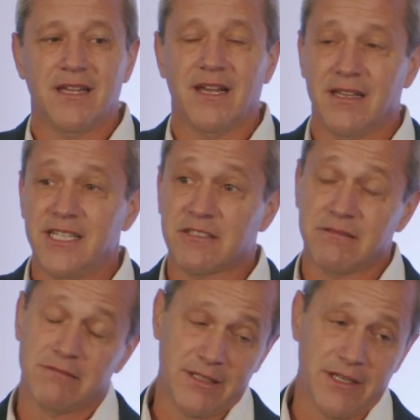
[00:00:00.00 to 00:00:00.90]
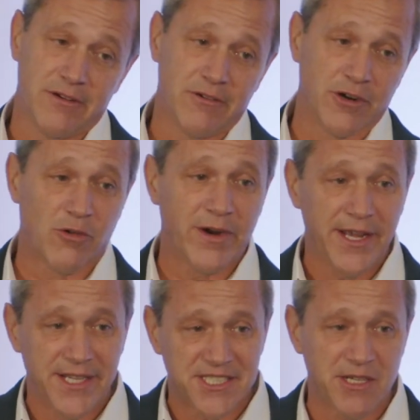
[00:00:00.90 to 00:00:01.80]
at least, or
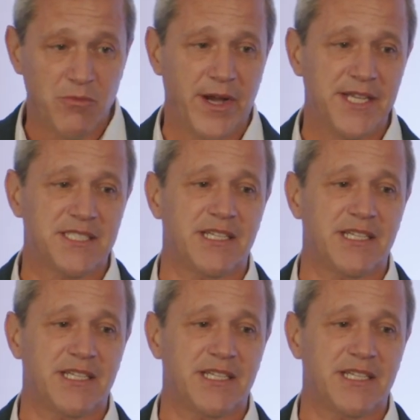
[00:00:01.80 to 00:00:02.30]
agree in some ways